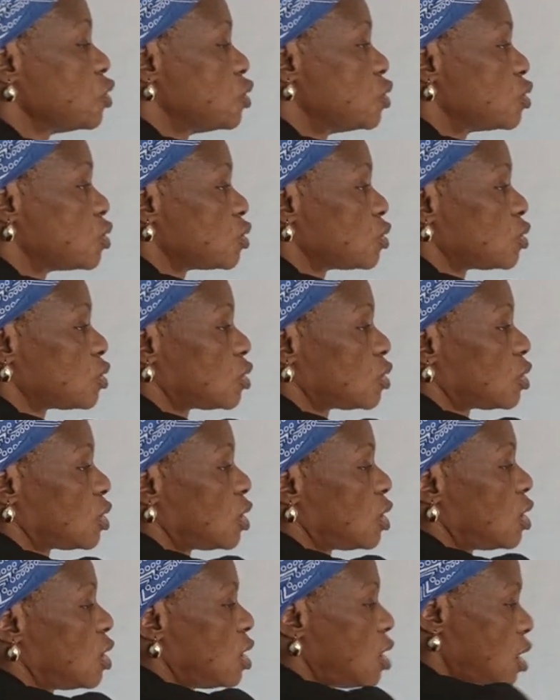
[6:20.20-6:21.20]
2.
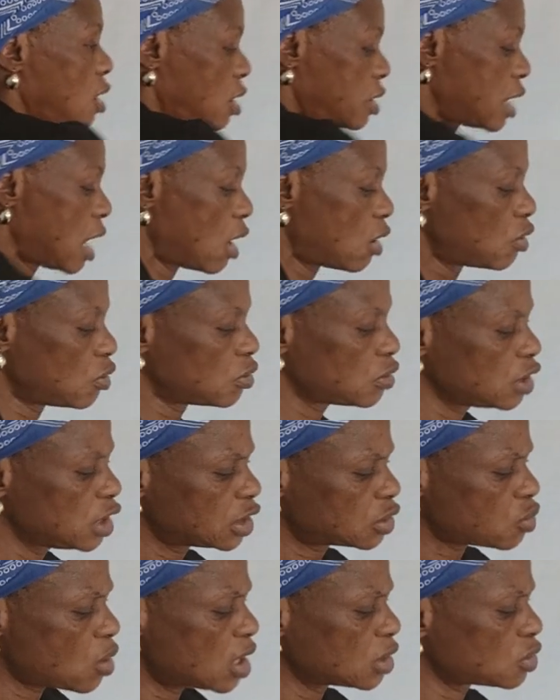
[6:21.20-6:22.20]
Now
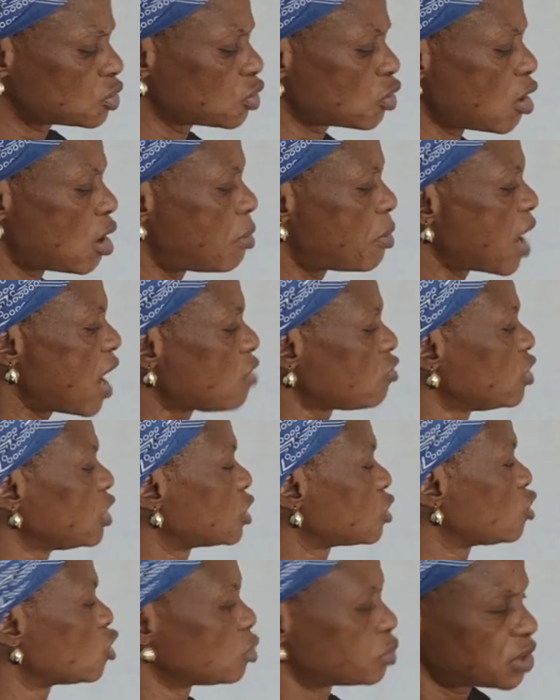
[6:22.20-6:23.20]
it wants to combine with
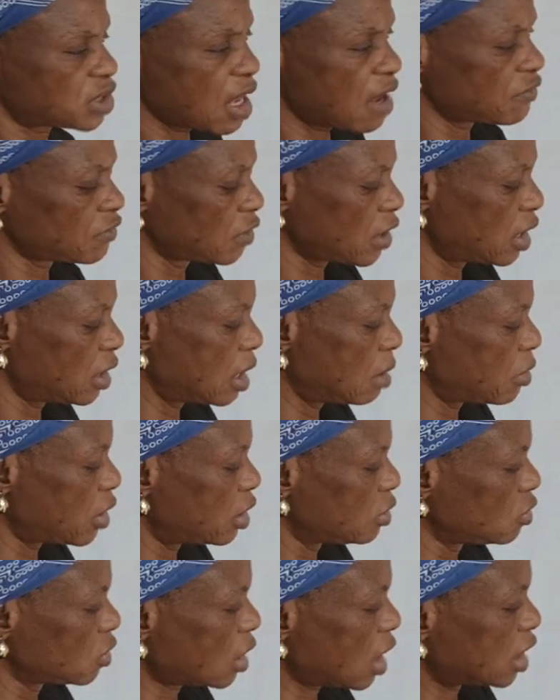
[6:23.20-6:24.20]
group 7
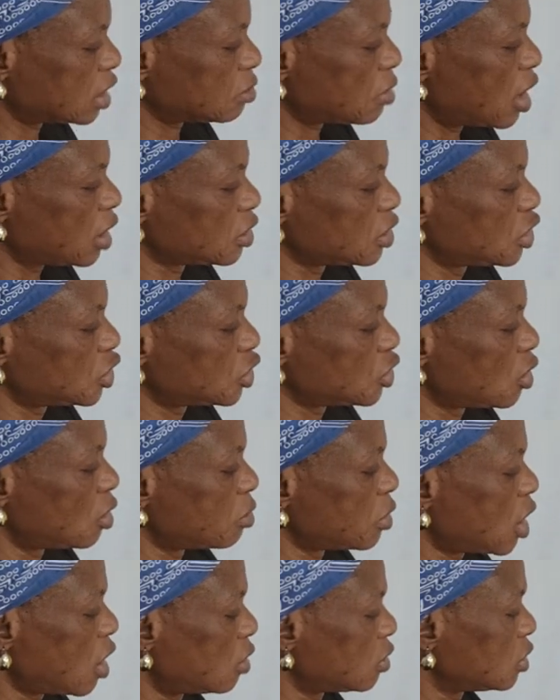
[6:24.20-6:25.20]
element. Look at
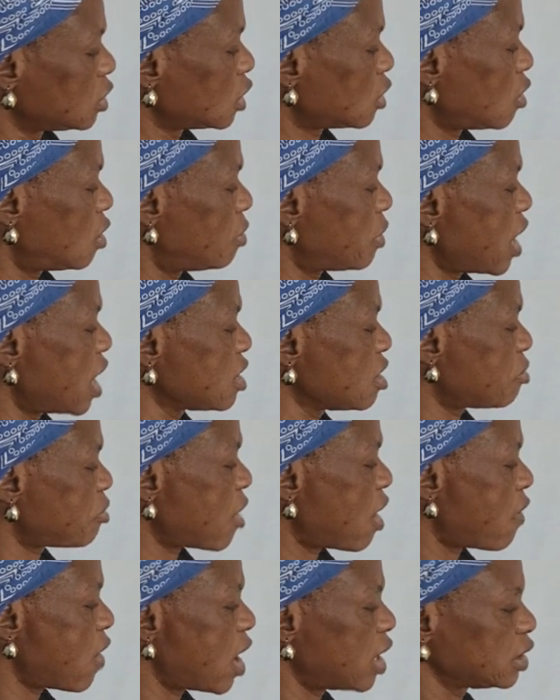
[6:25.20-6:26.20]
magnesium now. The combining
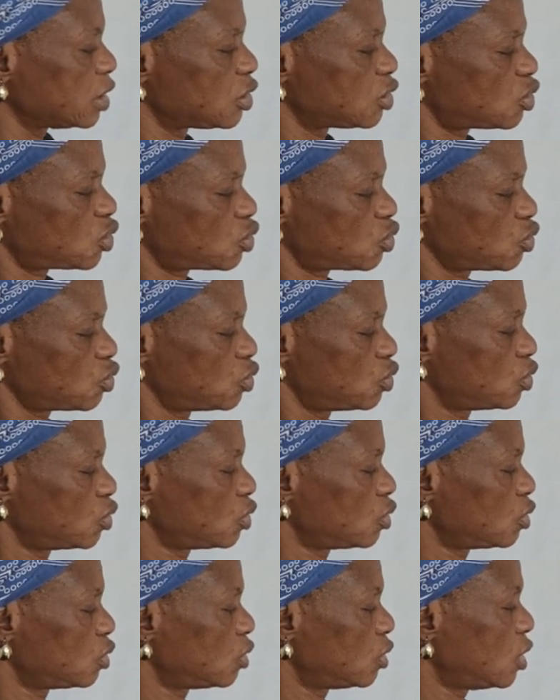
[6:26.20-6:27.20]
power is 2.
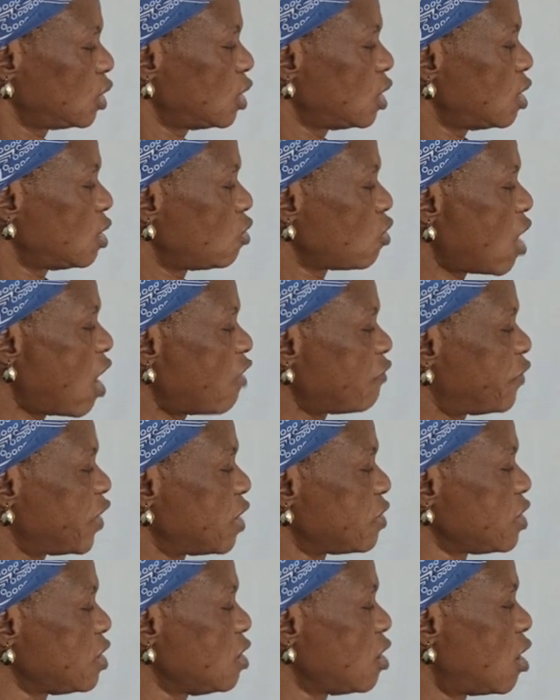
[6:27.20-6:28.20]
We have
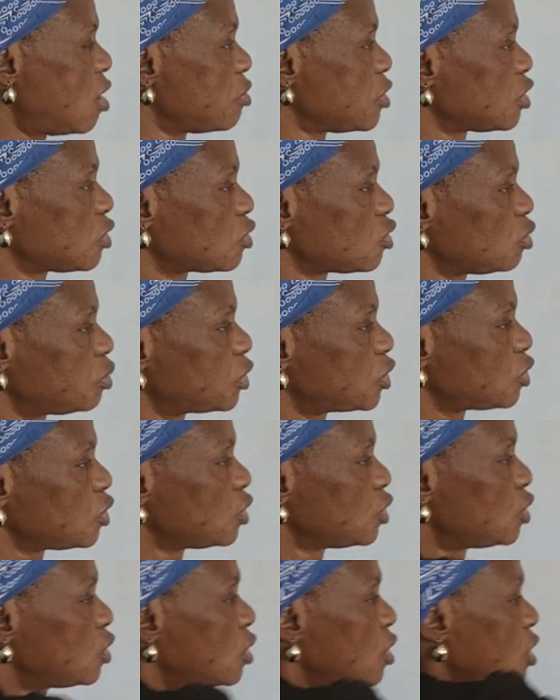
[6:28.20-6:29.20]
beryllium in group
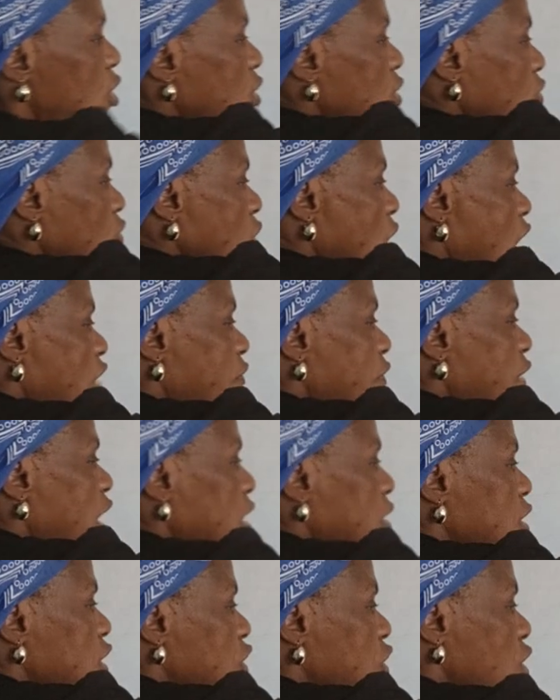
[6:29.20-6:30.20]
2. We have
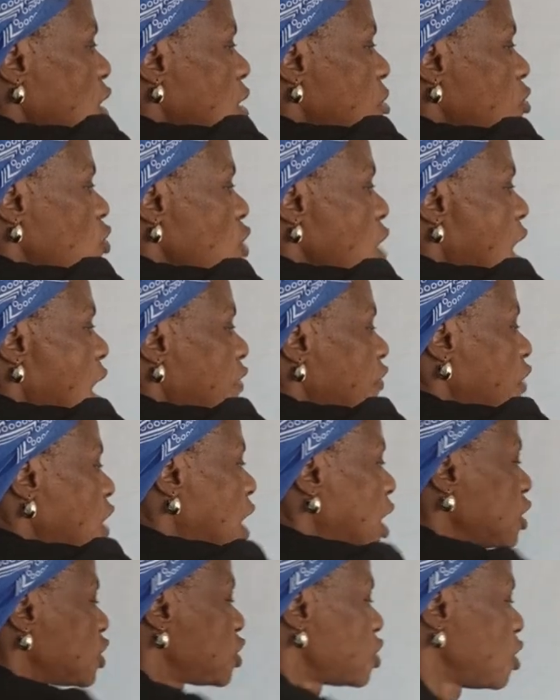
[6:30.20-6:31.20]
magnesium. We have
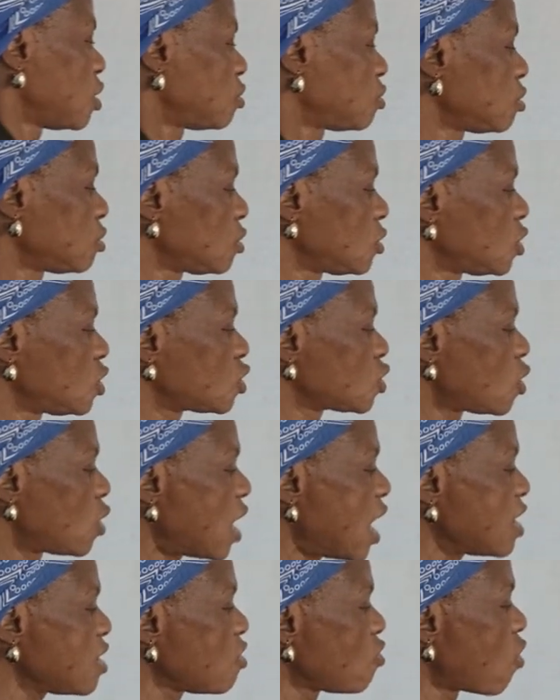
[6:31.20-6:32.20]
calcium. So
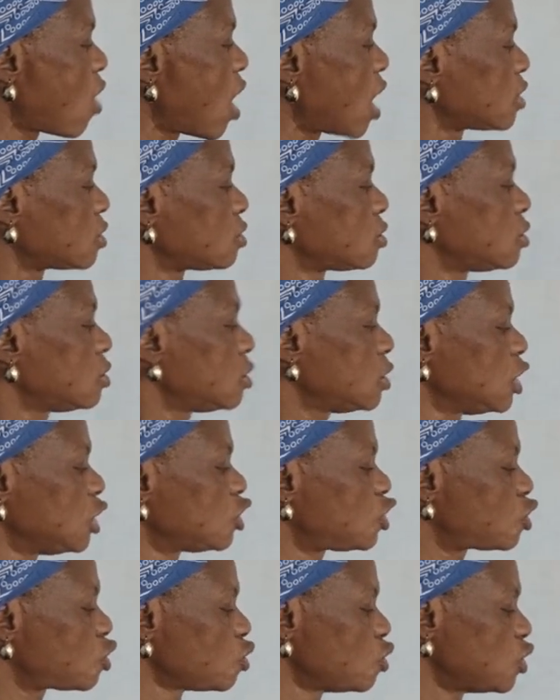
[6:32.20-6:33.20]
any one
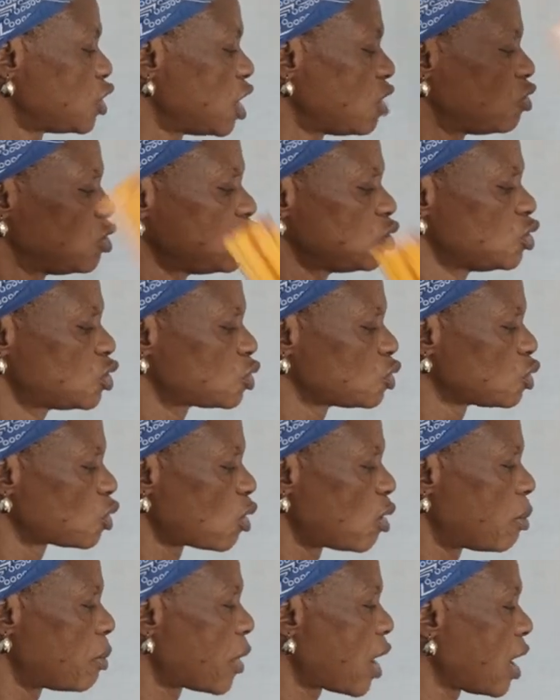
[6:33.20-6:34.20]
is 2 they will use to
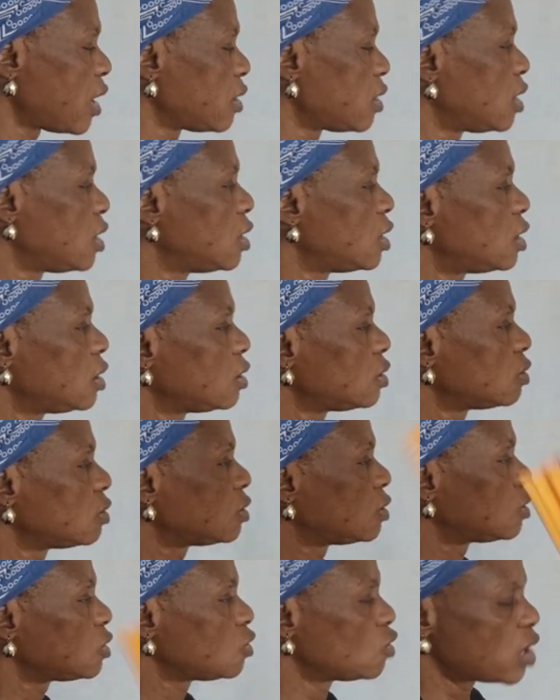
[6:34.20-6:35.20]
combine.
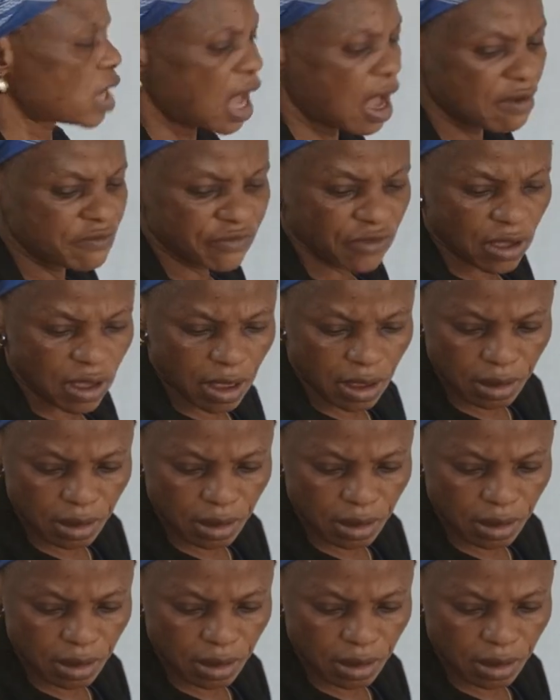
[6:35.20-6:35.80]
We have